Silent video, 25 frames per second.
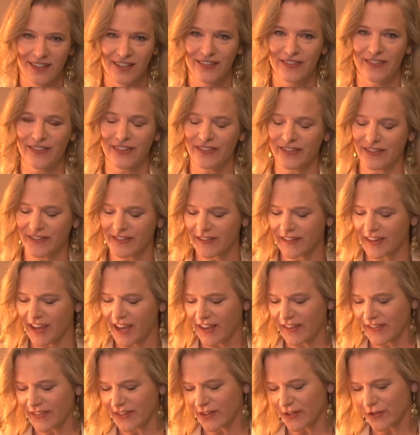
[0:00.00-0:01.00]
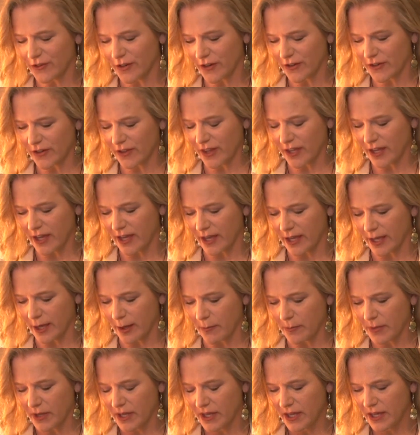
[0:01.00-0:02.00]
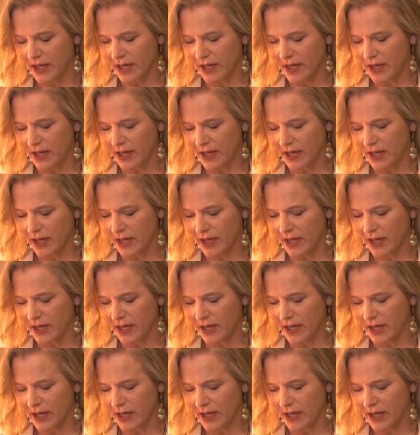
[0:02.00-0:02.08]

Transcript: seasoned casting director like I am.